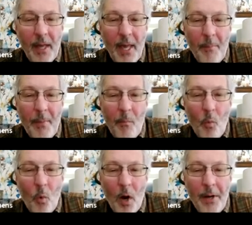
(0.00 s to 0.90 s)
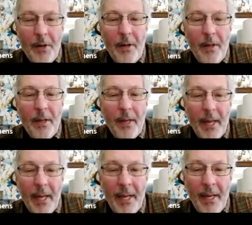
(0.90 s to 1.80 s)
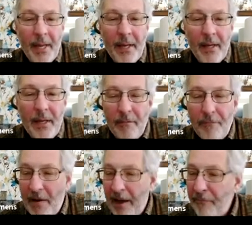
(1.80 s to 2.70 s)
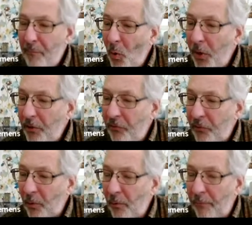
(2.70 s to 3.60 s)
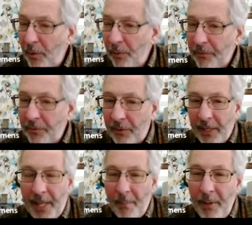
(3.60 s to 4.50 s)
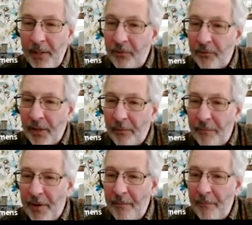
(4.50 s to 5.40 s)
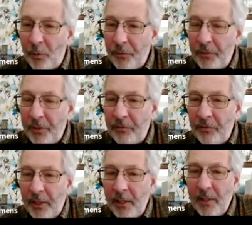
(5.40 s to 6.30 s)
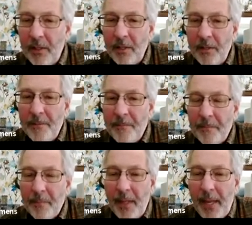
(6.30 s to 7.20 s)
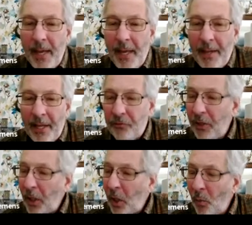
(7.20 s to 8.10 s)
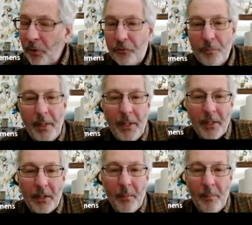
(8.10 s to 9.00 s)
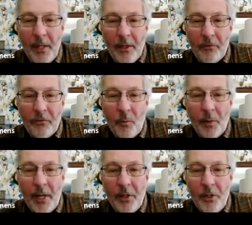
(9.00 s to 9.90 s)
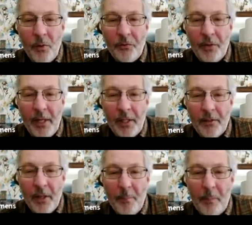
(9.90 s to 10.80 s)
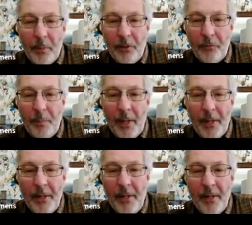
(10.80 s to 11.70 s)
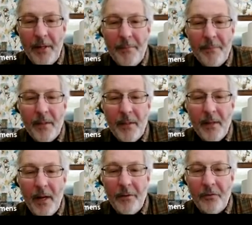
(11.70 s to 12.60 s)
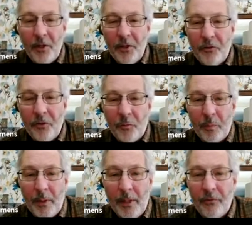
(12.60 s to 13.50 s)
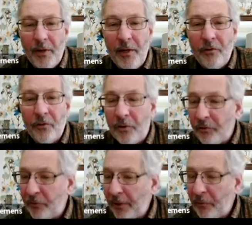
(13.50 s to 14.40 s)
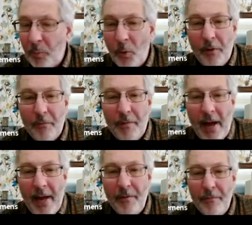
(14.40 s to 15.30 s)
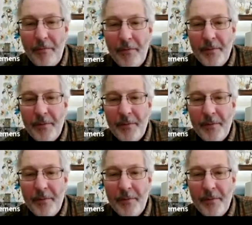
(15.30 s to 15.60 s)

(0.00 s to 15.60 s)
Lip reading: MM1 and then 5.0 volts. Okay, that means it's at 5 volts DC, and that's the lowest speed it can be. So what I do is I hit the plus button until this display changes to 6.5,